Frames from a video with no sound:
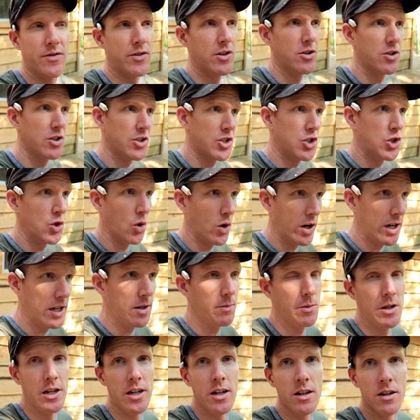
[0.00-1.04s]
If you're just
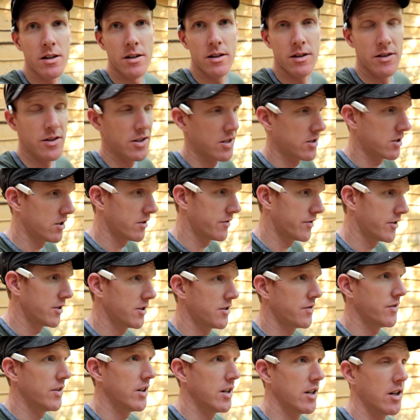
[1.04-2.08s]
joining me, this is your
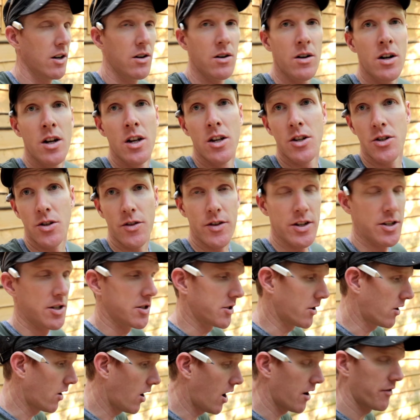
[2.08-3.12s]
first video. So this
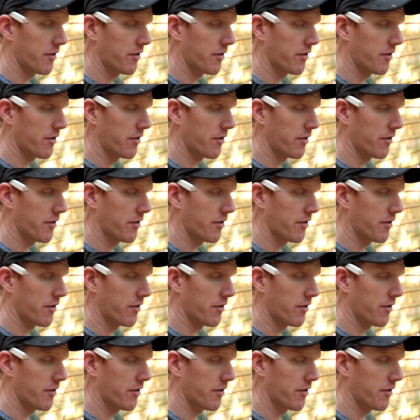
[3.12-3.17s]
is our